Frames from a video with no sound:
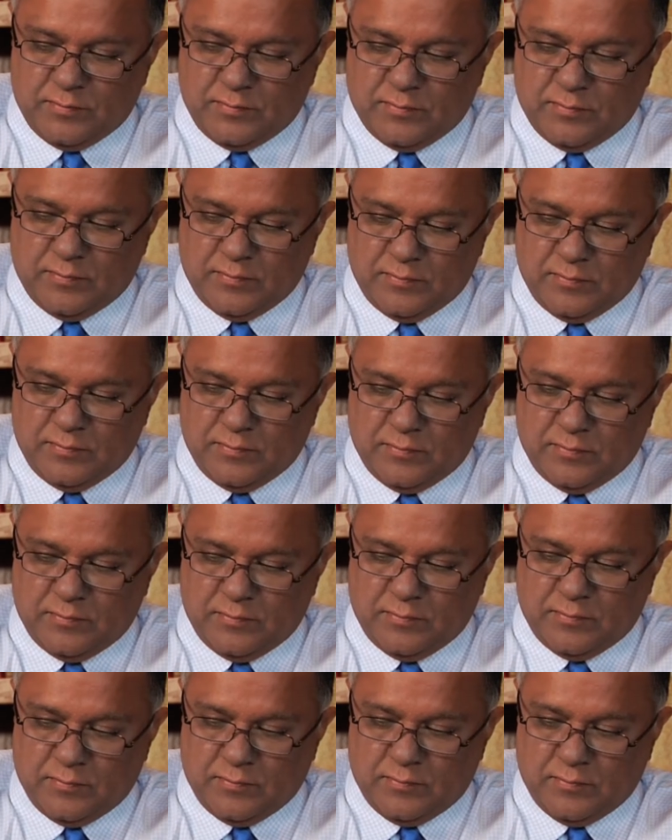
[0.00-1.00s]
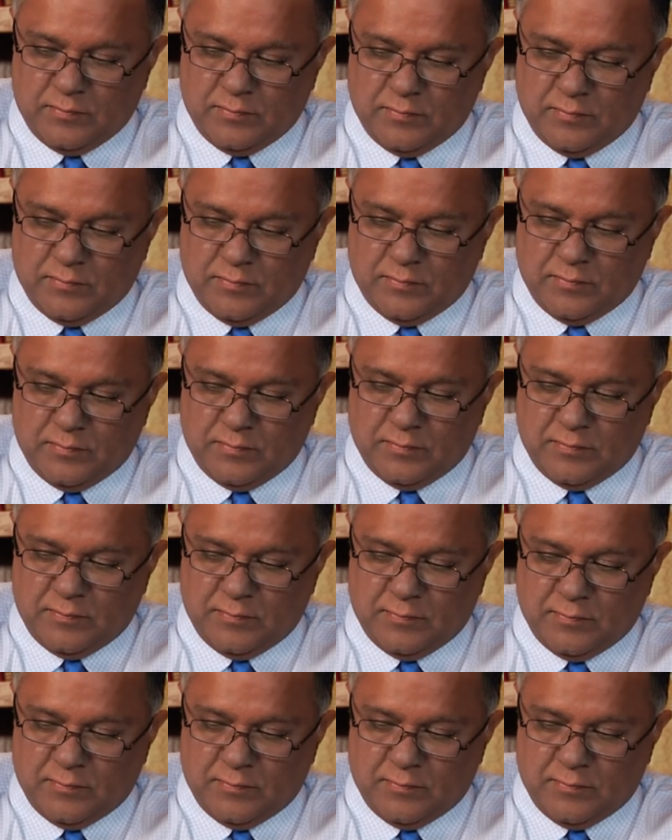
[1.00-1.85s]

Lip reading: (silence)